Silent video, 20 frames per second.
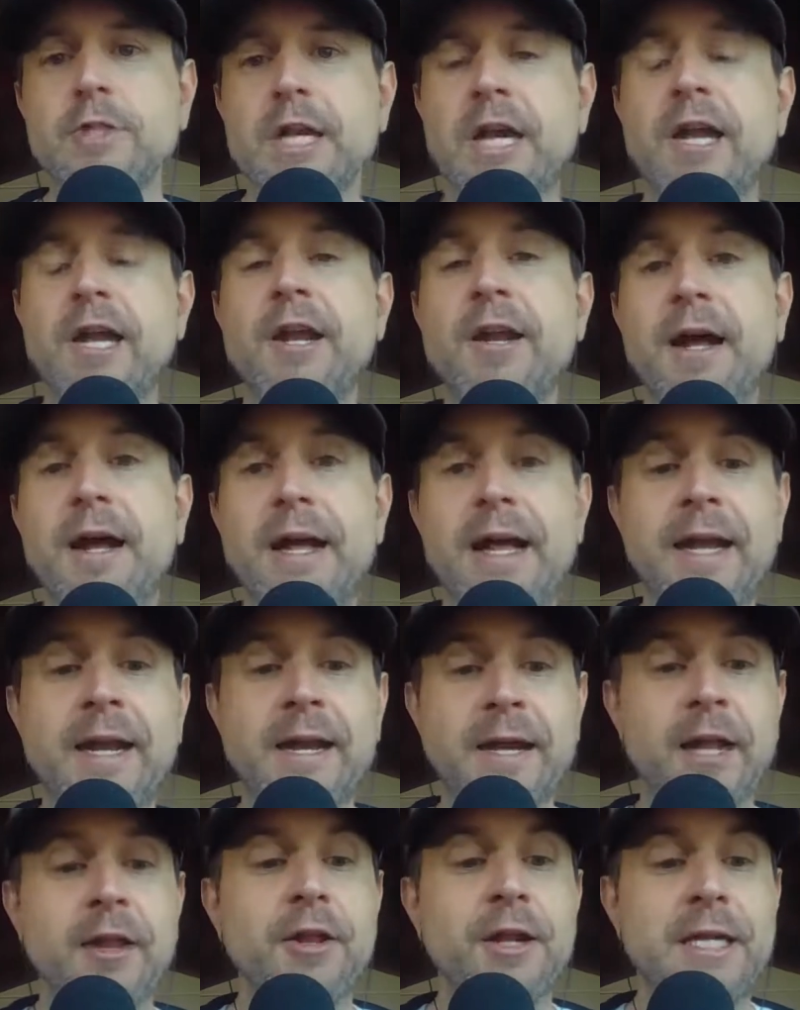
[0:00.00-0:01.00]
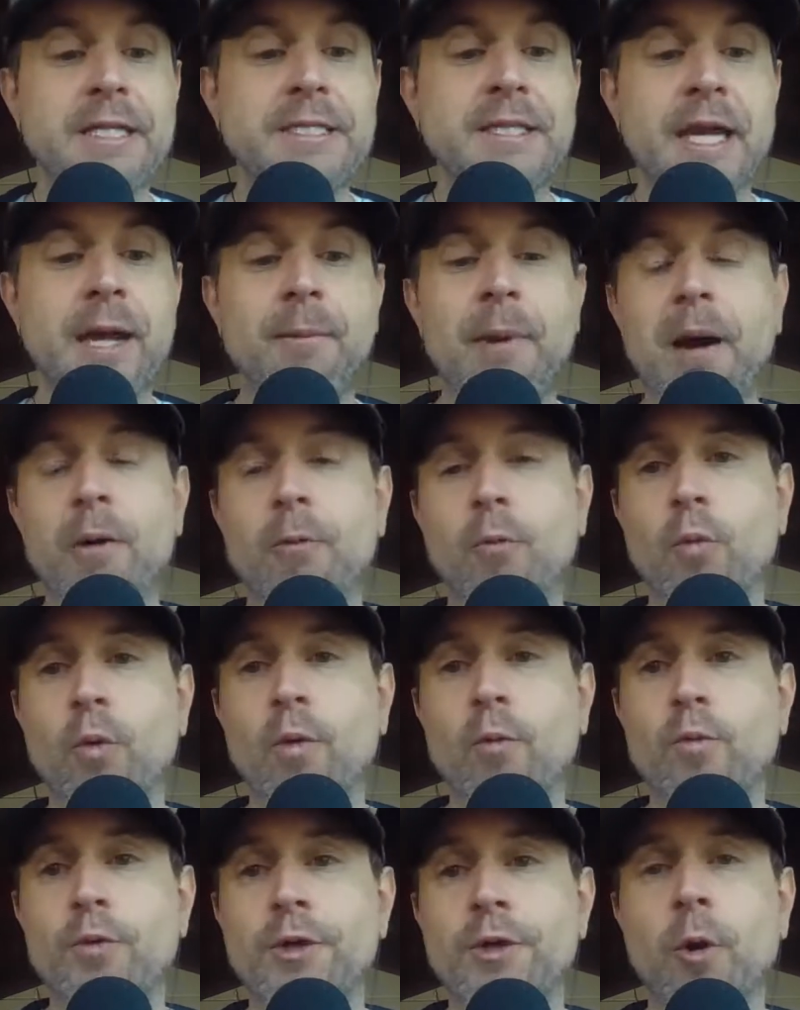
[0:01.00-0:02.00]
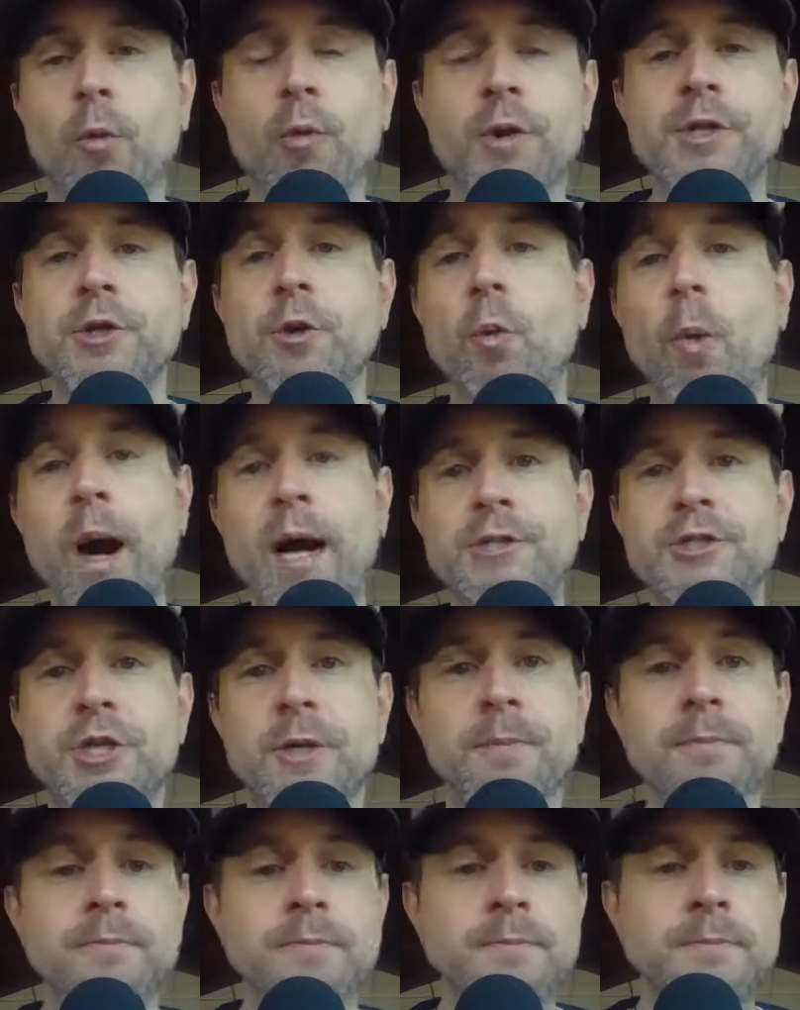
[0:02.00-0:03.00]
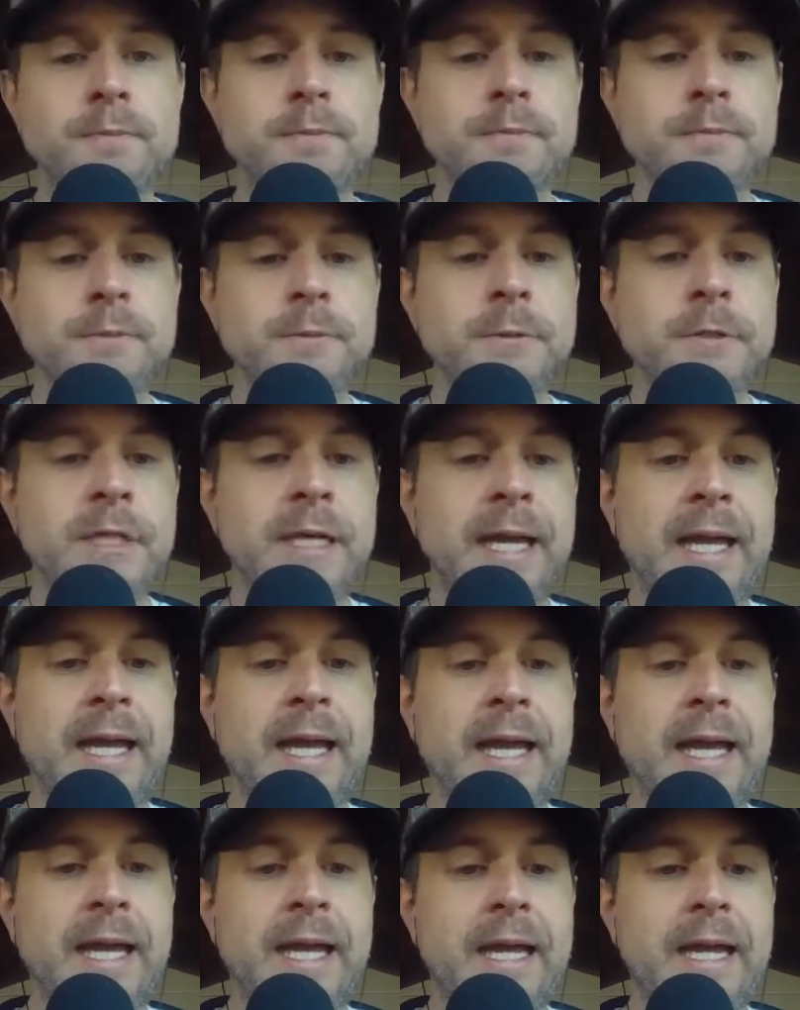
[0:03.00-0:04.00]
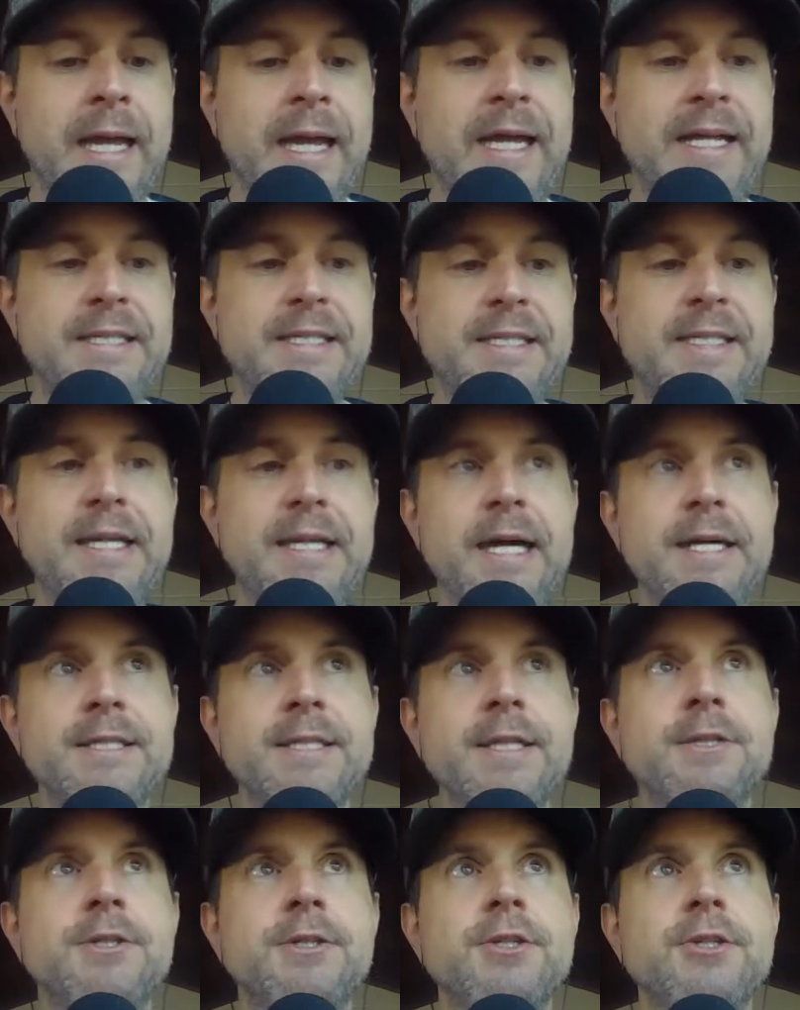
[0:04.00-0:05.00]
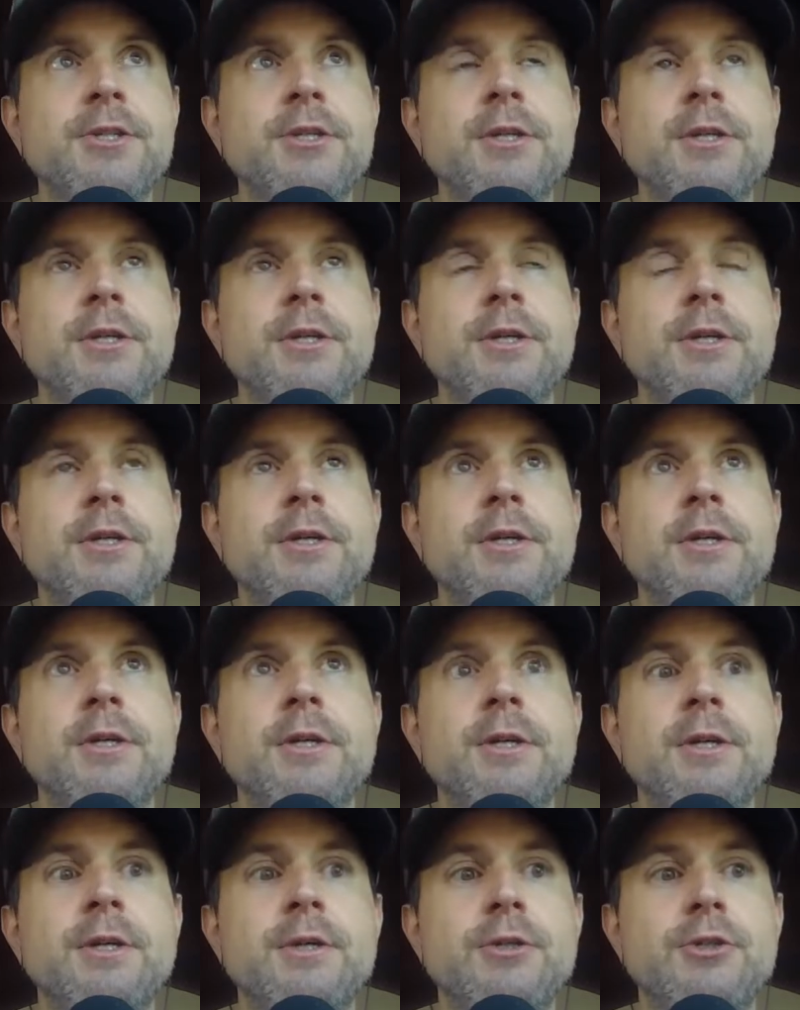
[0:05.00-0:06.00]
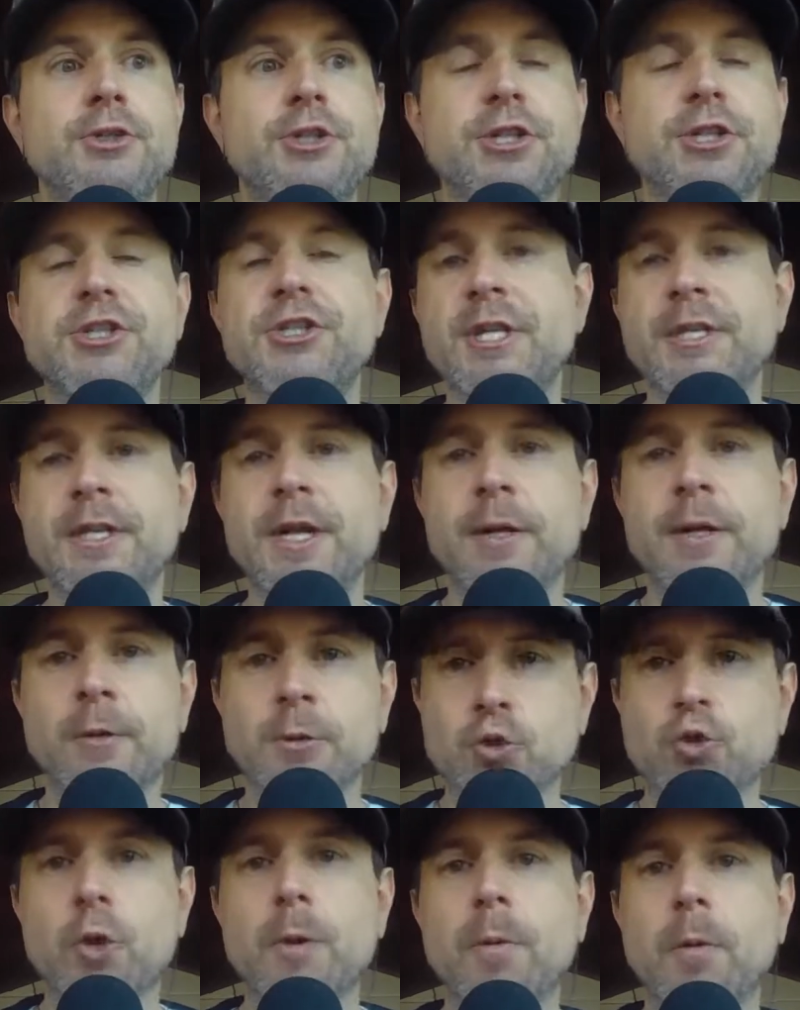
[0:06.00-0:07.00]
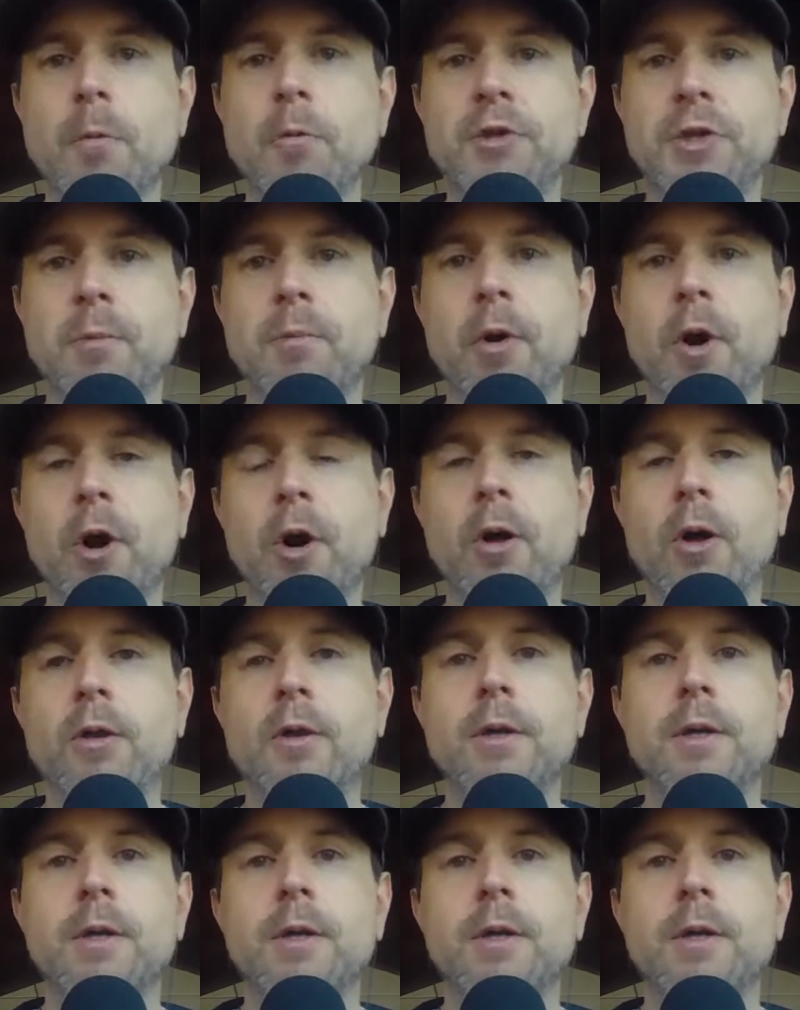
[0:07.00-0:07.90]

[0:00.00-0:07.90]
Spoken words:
And another nice thing about, when you watch him, he doesn't just sit there and dribble with the ball.